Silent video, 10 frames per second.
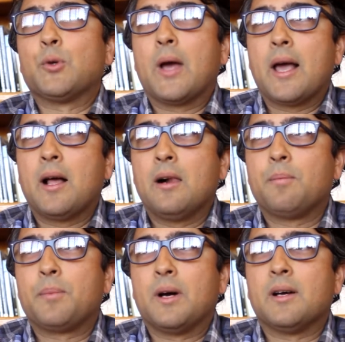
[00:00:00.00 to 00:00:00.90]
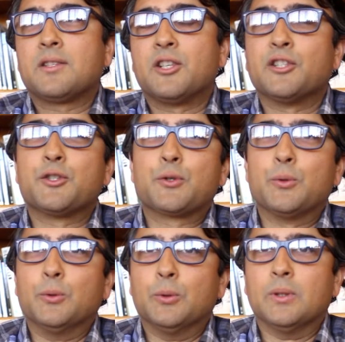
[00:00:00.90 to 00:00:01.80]
to help a certain
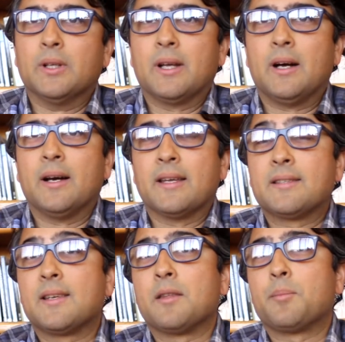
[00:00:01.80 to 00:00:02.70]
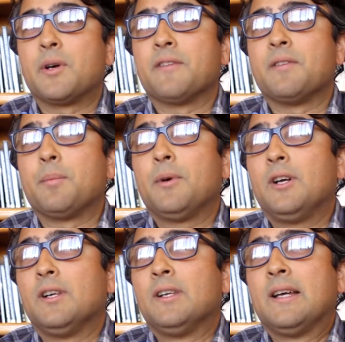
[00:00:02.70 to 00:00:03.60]
school in southern part of
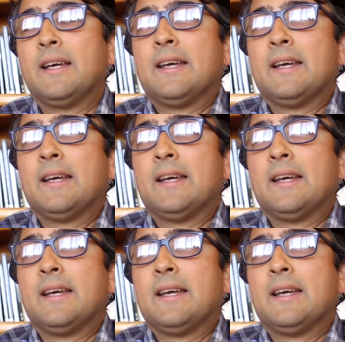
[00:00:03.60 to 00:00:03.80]
Nepal.